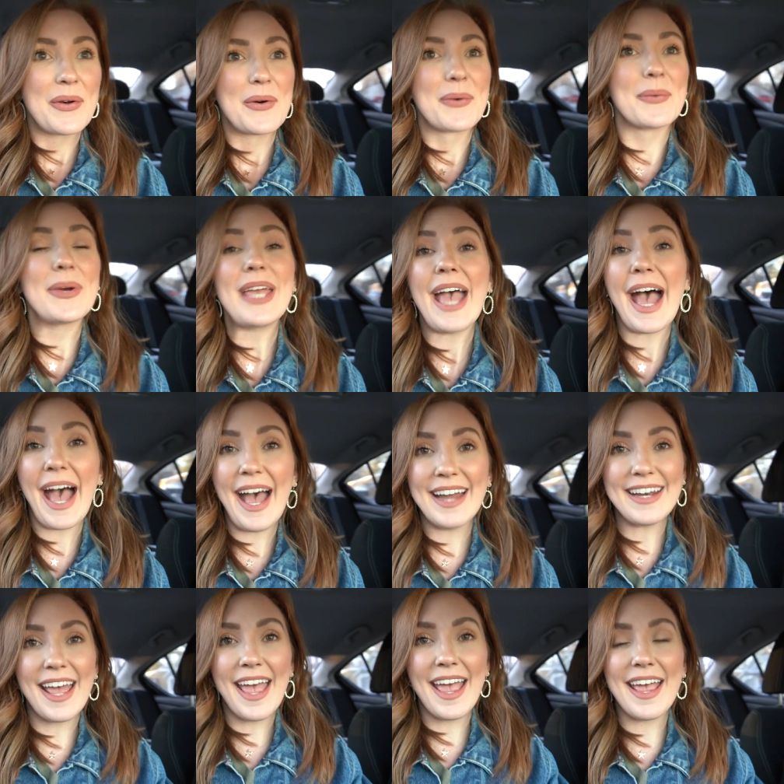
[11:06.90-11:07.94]
we had
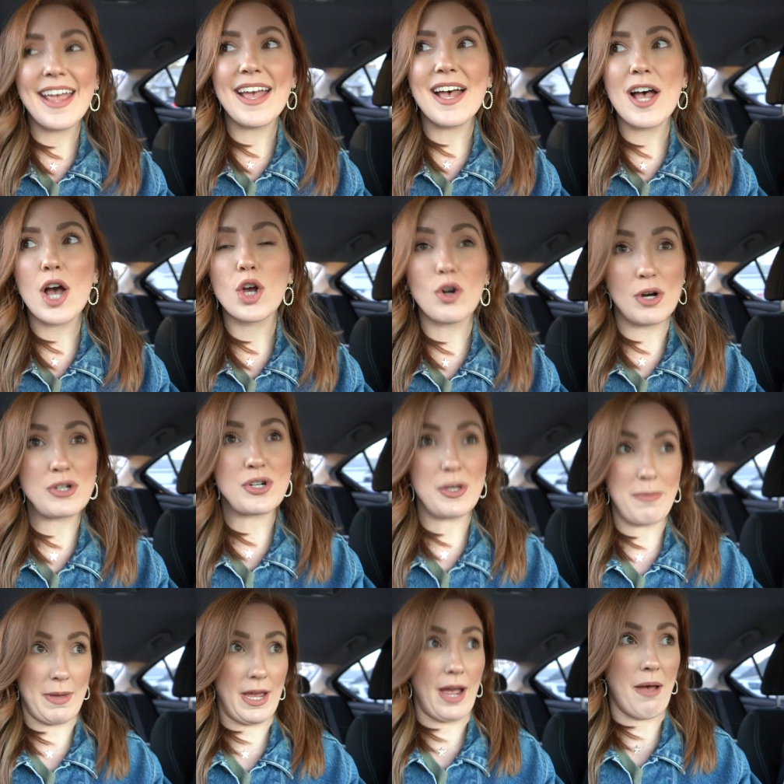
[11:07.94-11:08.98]
a grocery
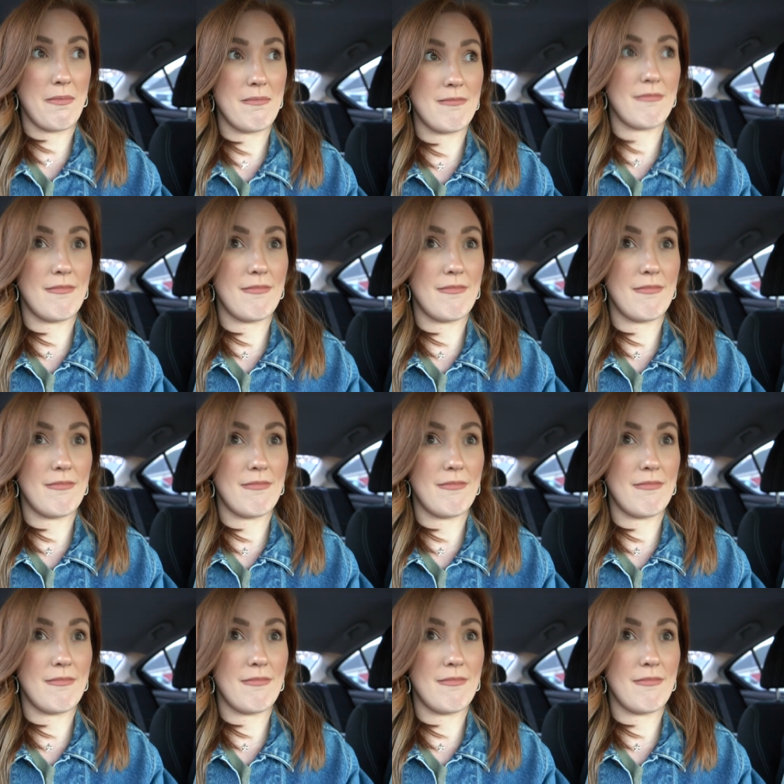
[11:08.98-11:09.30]
pickup,